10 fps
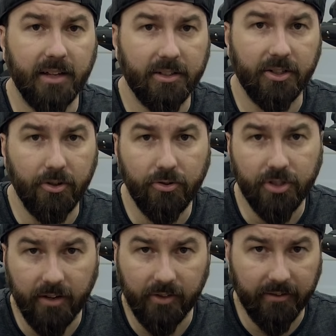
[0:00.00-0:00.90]

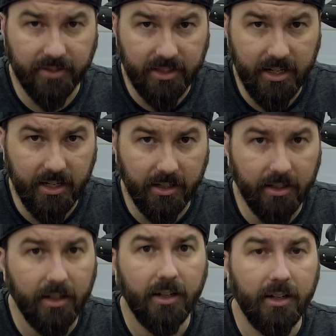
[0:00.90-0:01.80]
execution of it I've
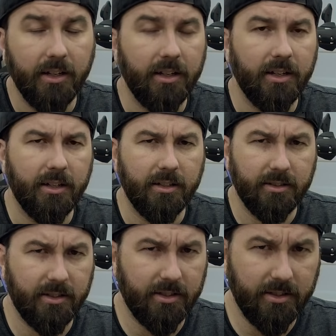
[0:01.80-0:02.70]
seen.
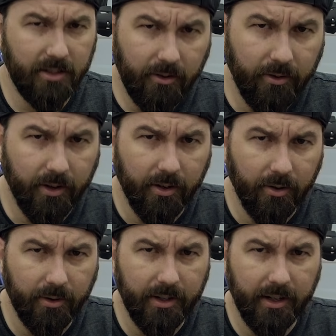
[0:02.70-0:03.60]
Still
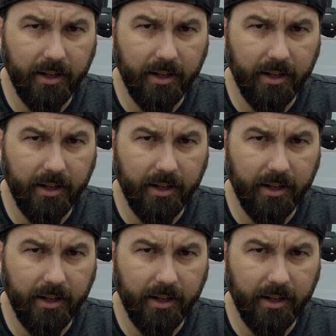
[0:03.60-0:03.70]
though,